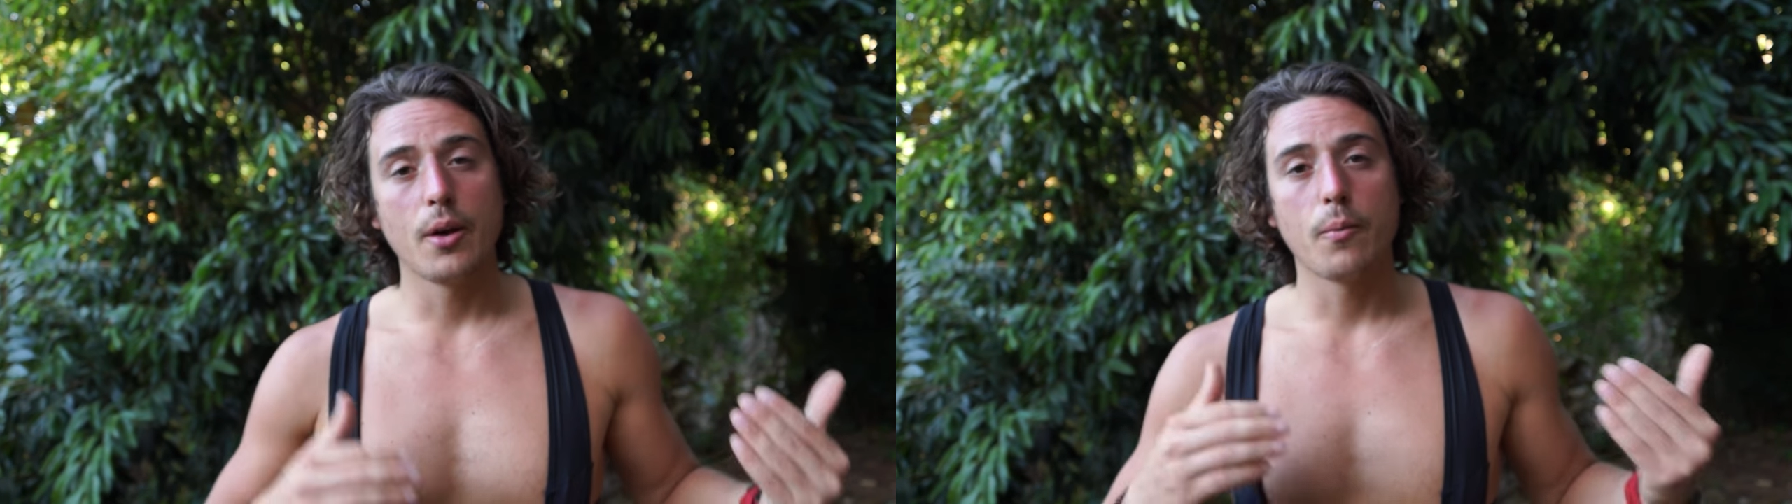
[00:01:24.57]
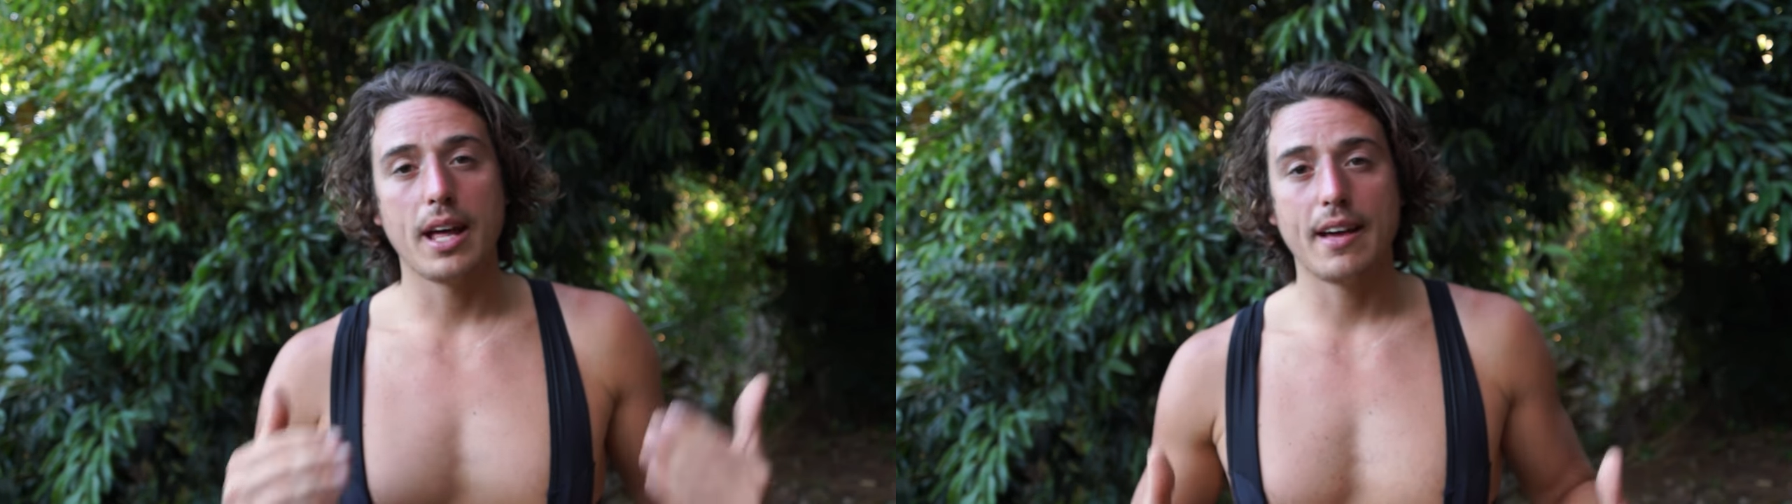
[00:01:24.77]

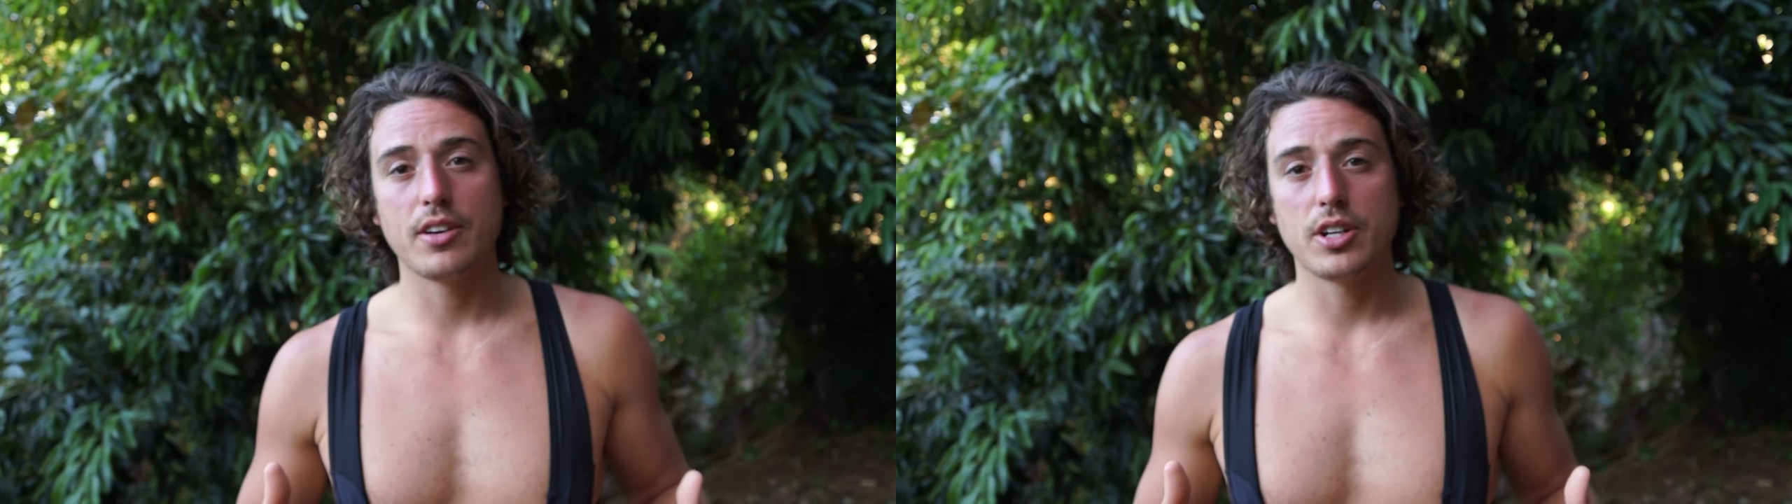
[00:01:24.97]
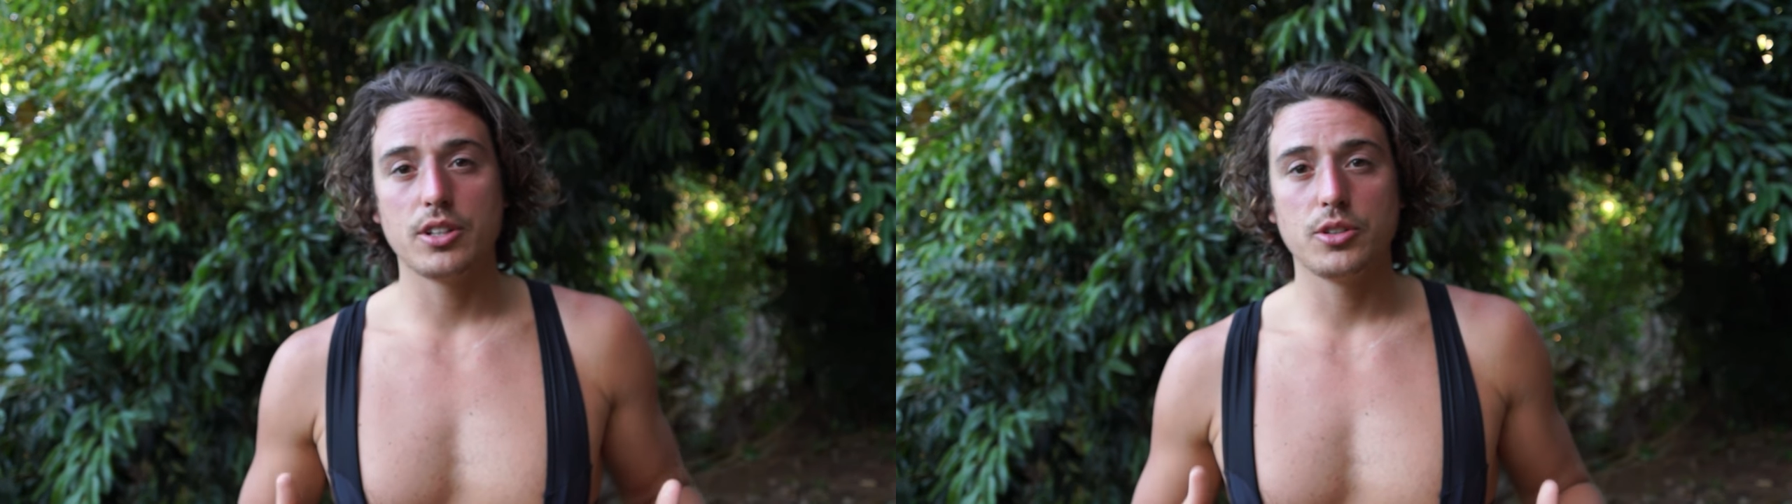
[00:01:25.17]

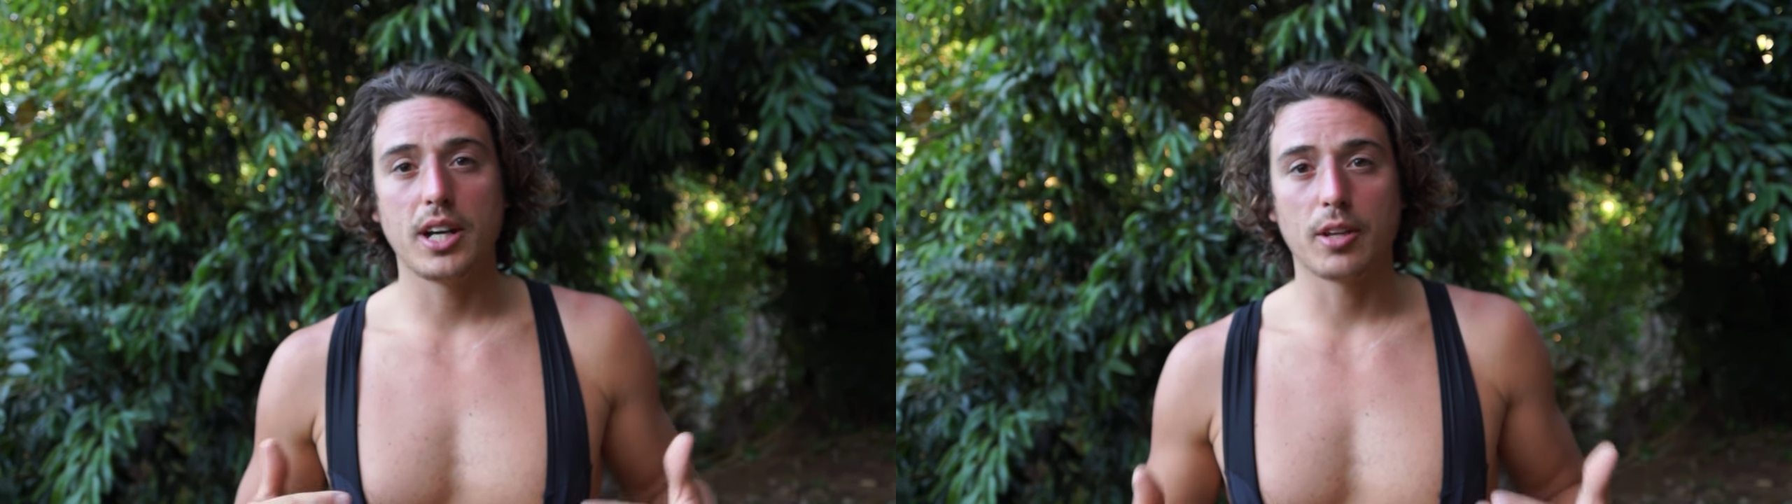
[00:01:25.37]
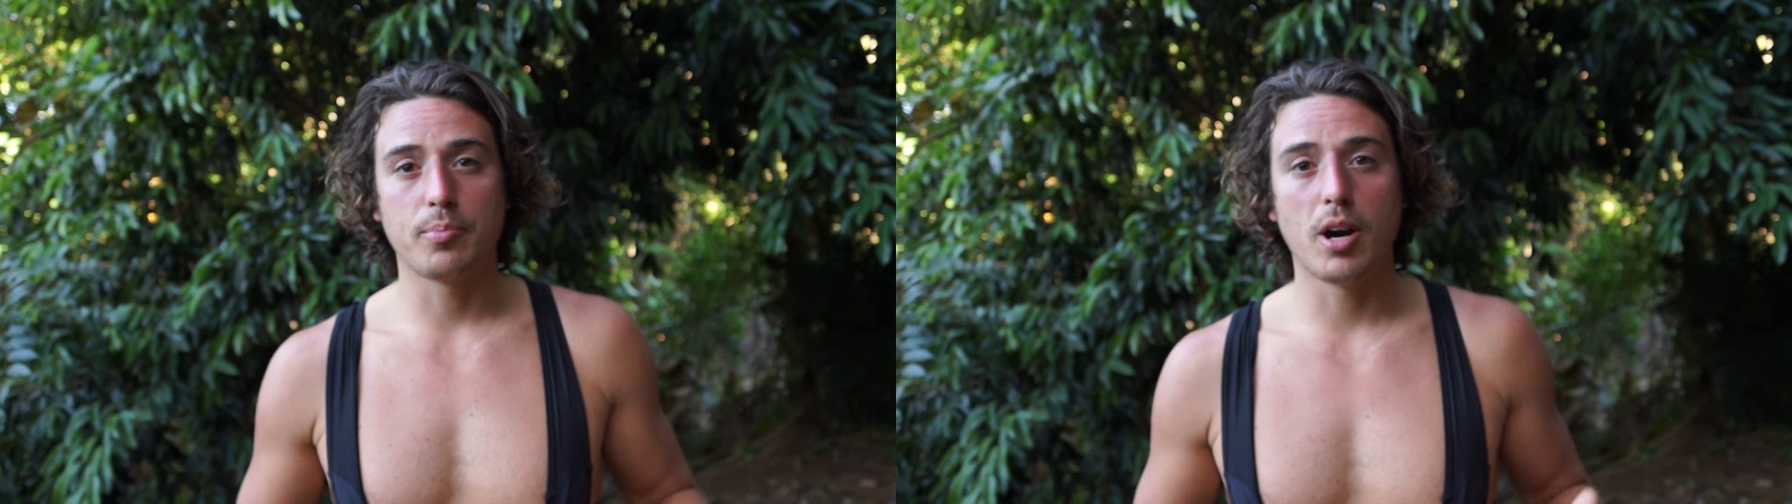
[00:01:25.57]
whether you
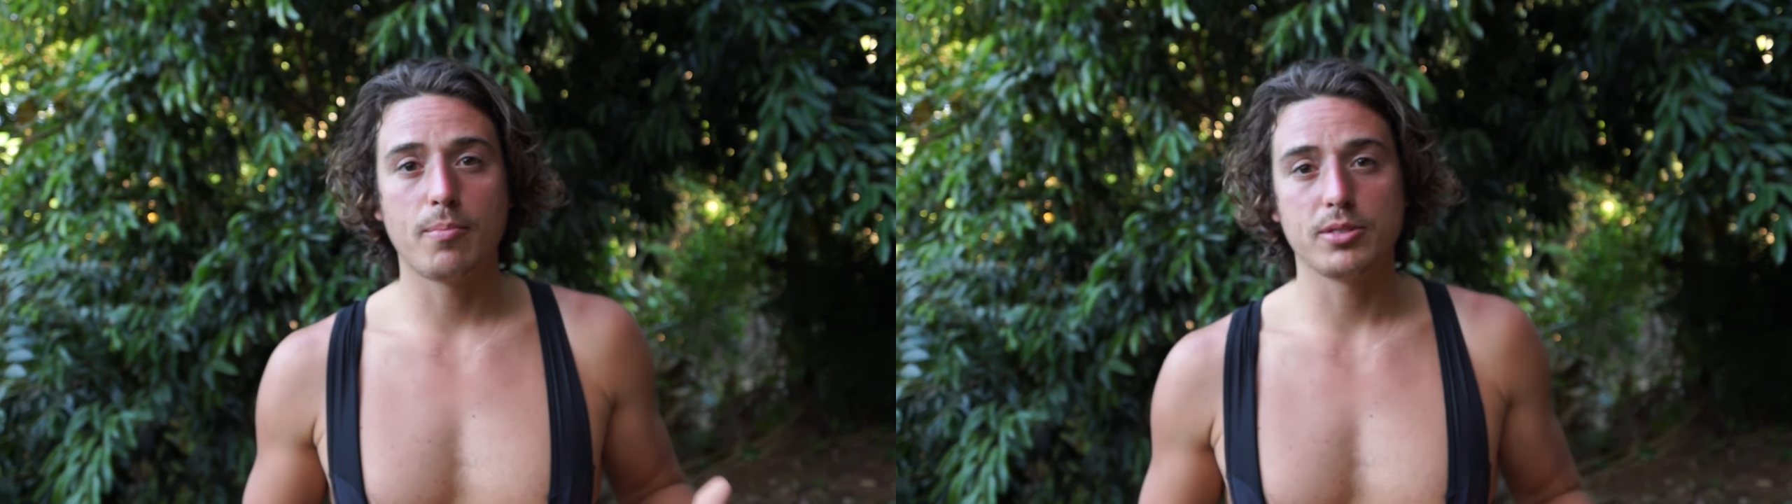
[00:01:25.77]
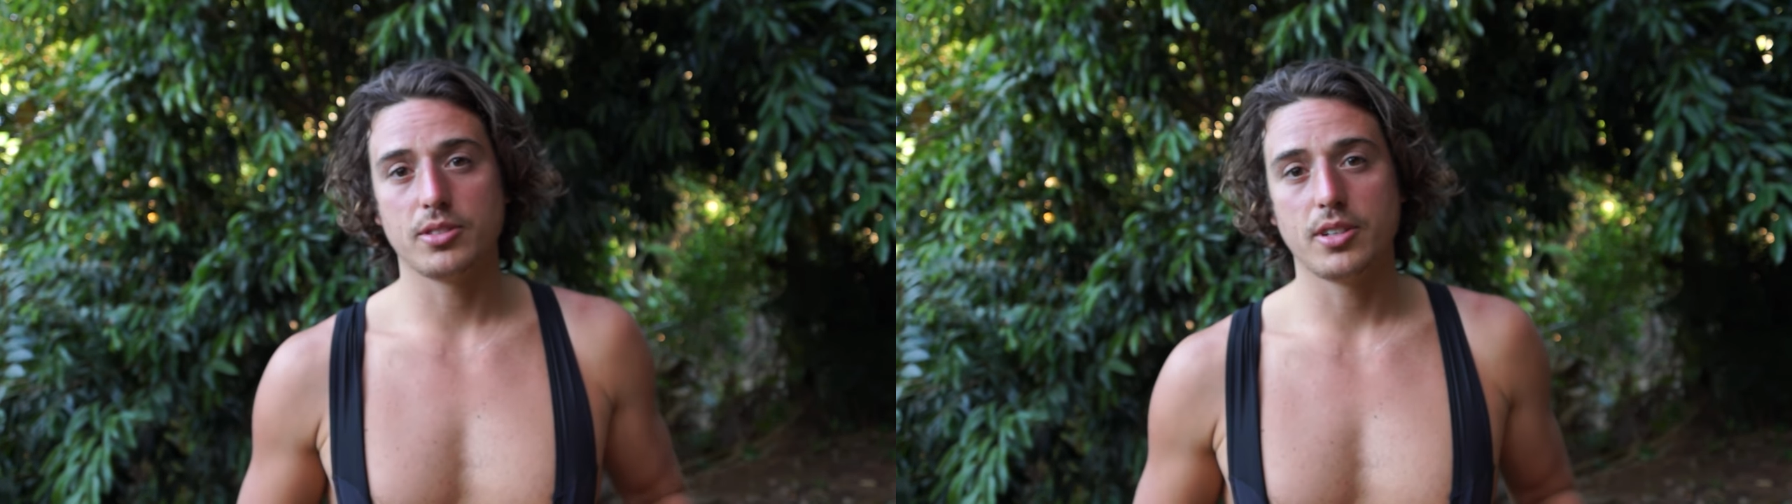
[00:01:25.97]
got
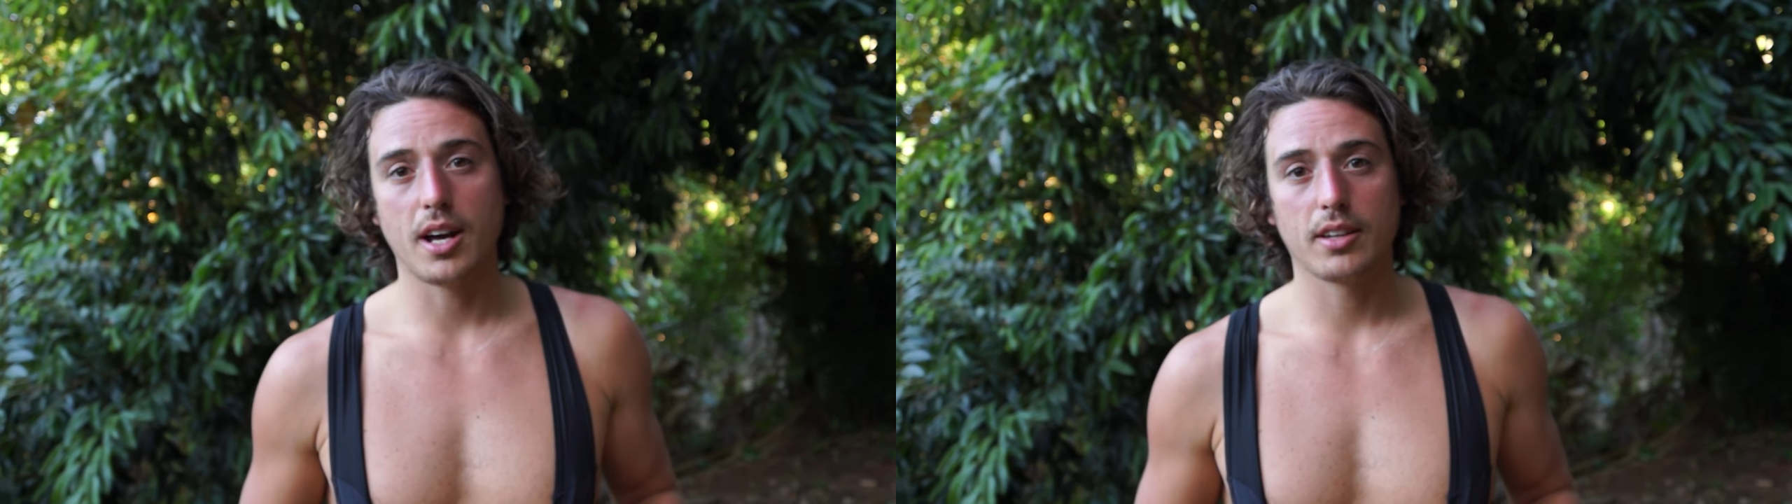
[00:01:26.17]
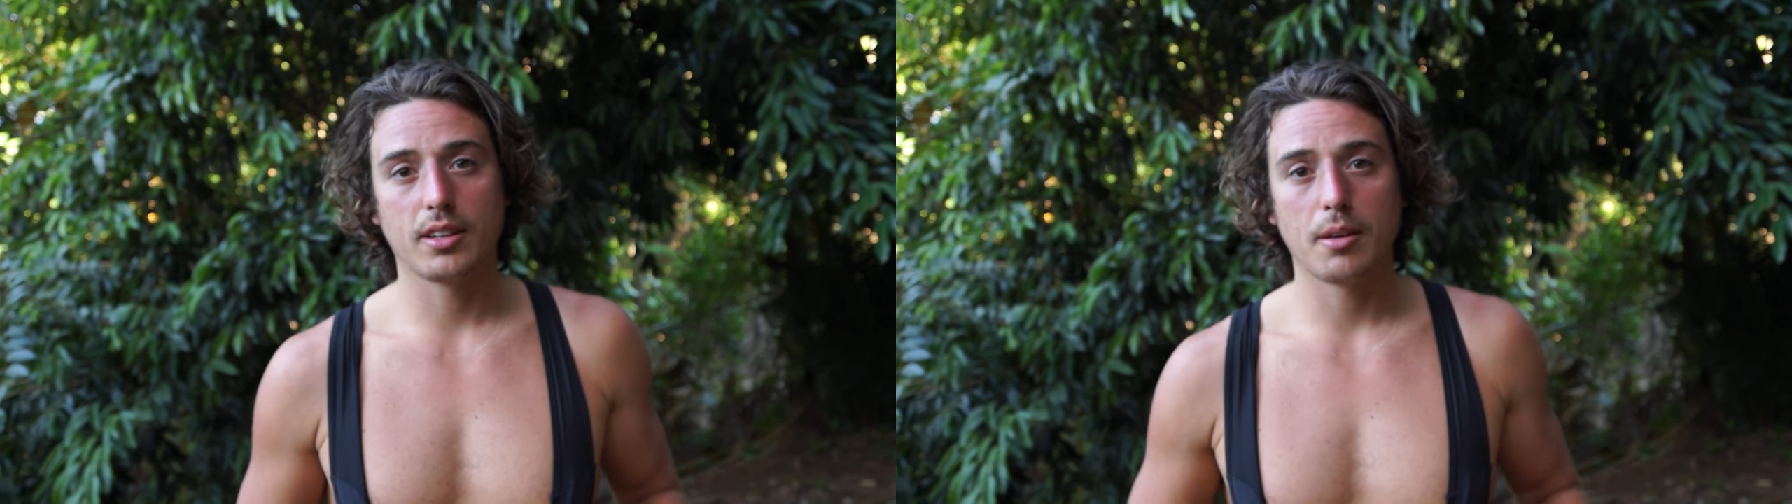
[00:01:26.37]
purpose or
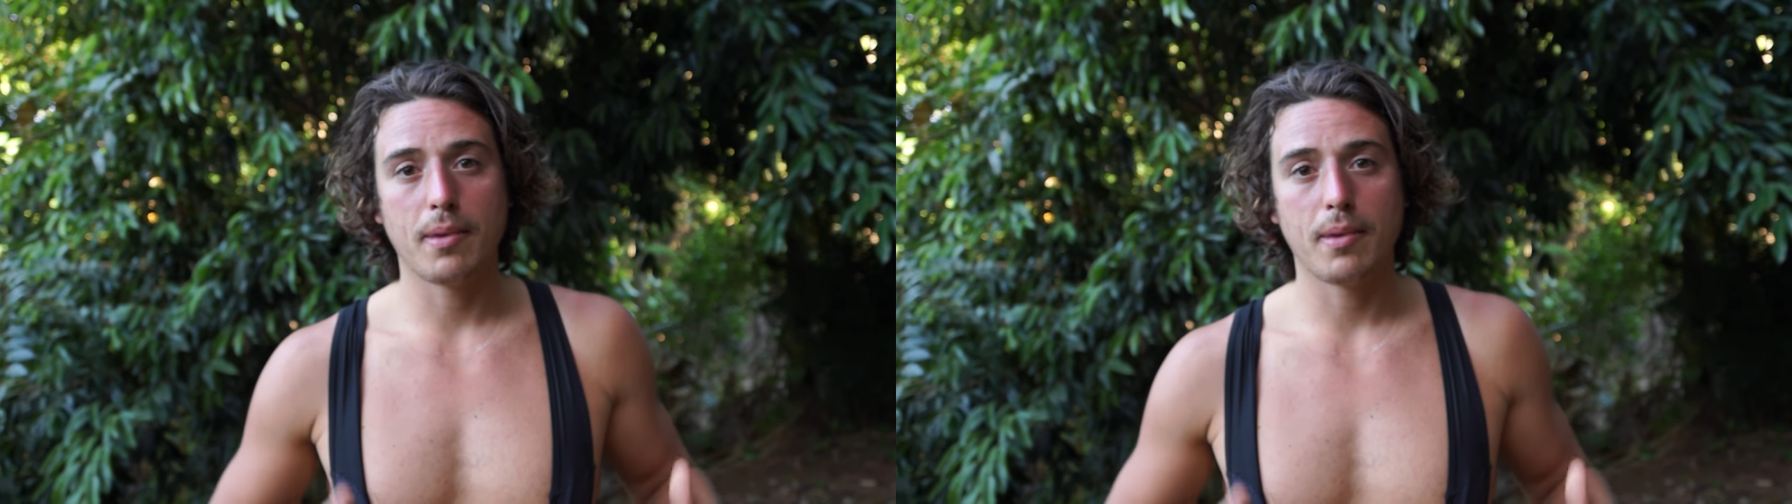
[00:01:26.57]
not.